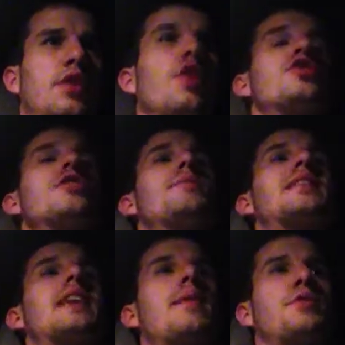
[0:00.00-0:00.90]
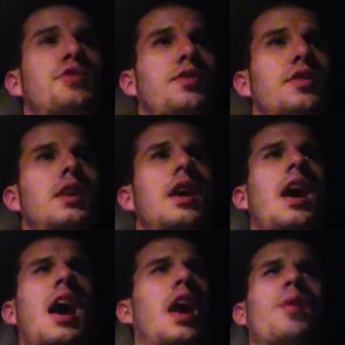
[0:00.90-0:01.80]
Those are your big time stores.
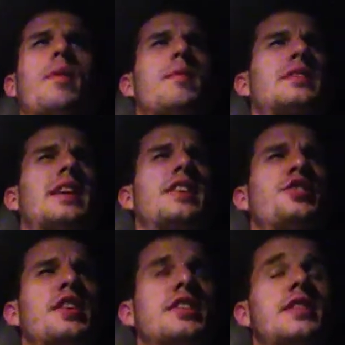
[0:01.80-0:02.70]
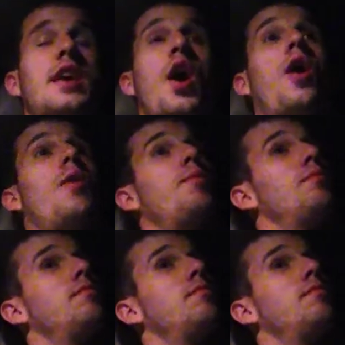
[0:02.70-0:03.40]
I don't remember seeing a GNC. Oh,